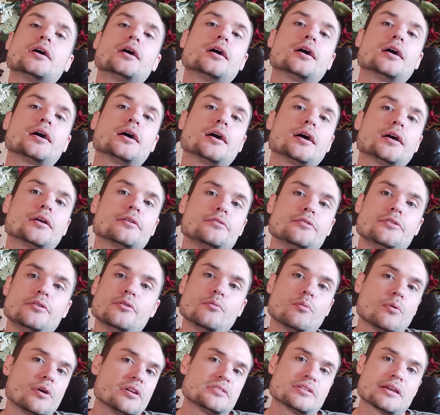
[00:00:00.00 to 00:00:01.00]
Uh,
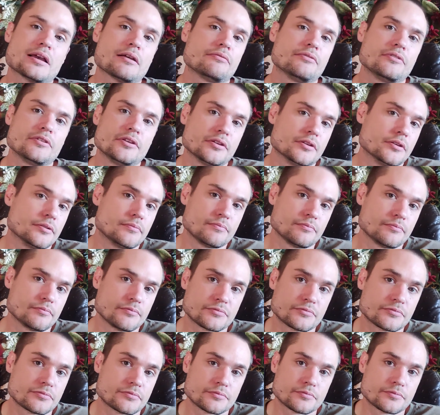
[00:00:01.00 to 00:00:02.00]
you always have the,
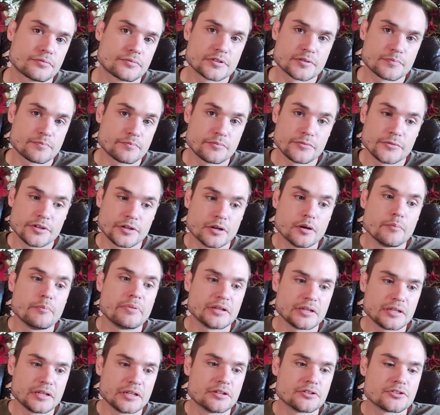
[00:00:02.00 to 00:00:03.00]
the, you know
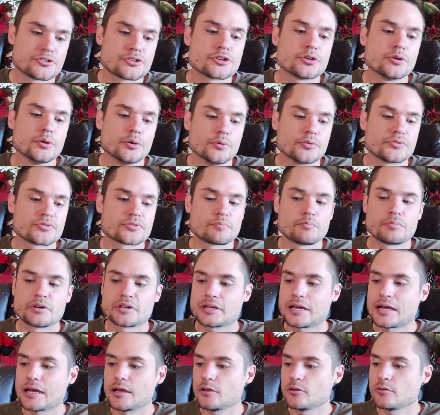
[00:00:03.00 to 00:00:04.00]
ability to choose, but
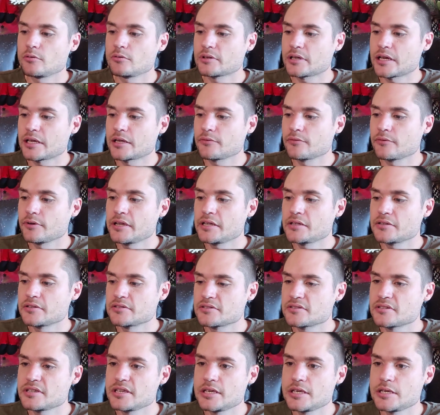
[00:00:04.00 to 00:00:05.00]
I'll kind of read and
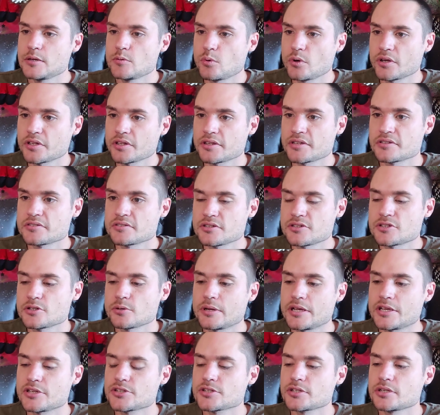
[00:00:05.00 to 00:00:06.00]
see what the
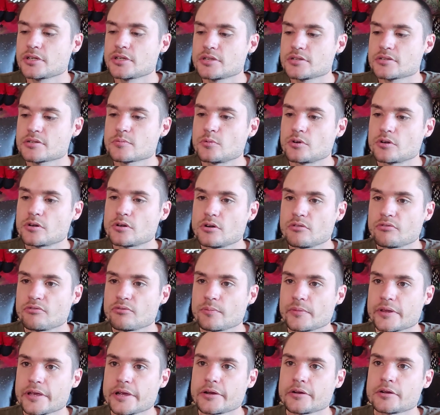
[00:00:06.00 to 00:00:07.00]
situation is, and we'll go
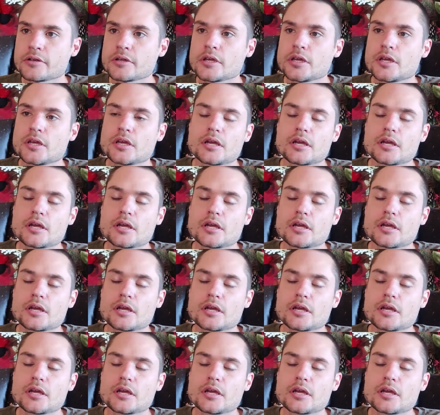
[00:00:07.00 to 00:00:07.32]
from there.